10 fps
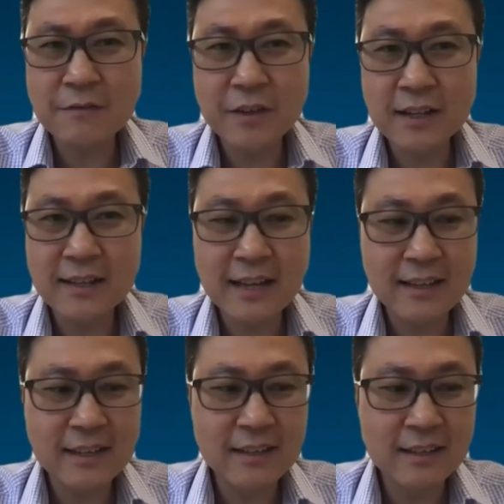something like
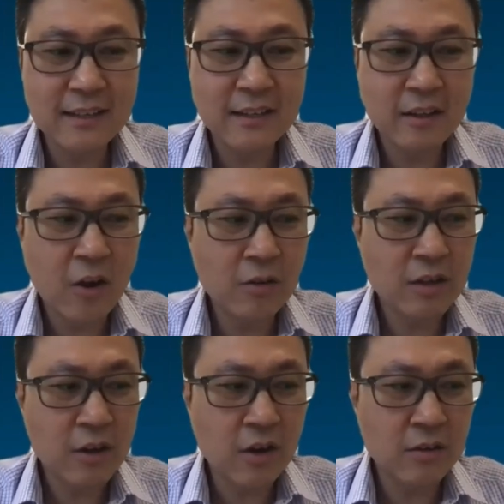that in
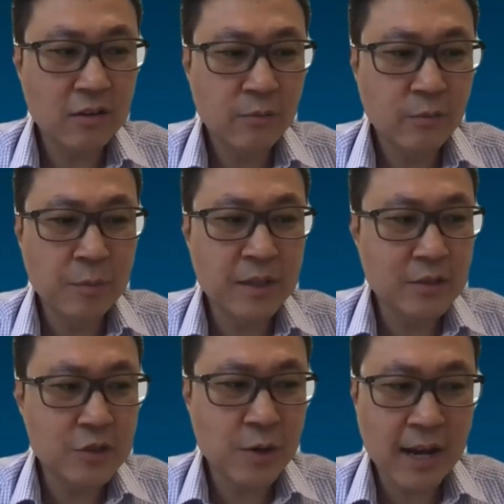Hong Kong would be
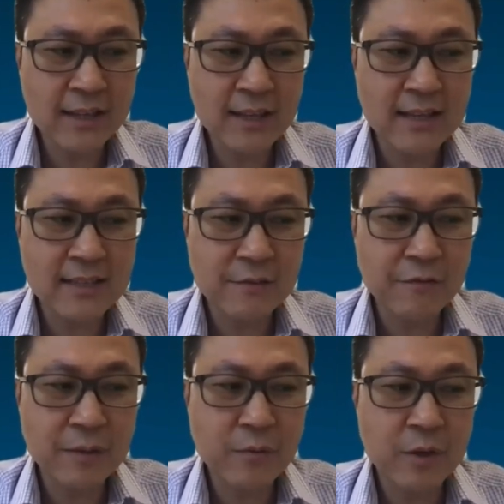the trend and
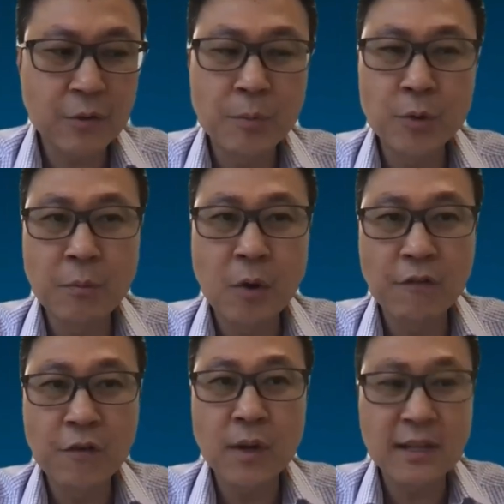something we could put more
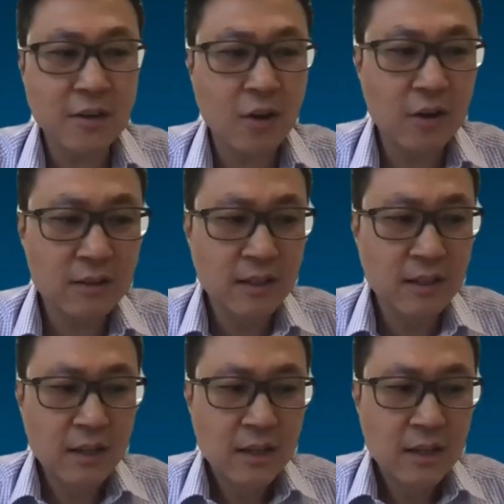focus on.